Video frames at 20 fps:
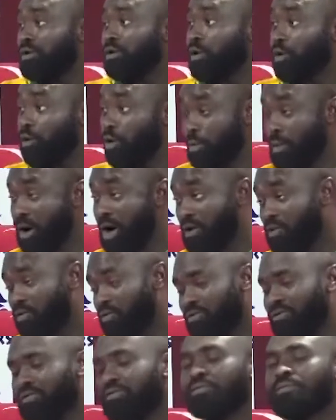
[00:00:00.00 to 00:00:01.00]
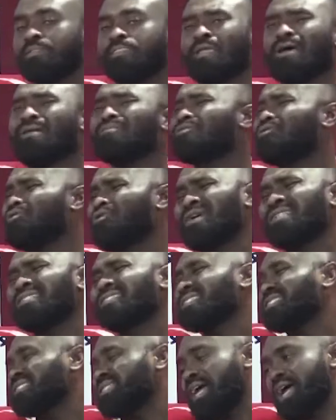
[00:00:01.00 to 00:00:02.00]
Oh, about. I'm so
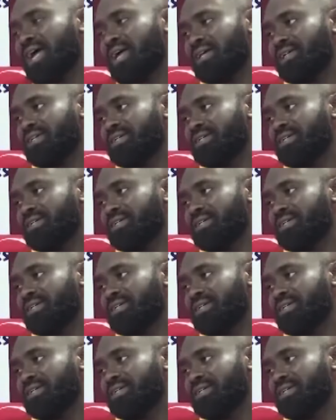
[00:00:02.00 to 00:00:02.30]
intesa.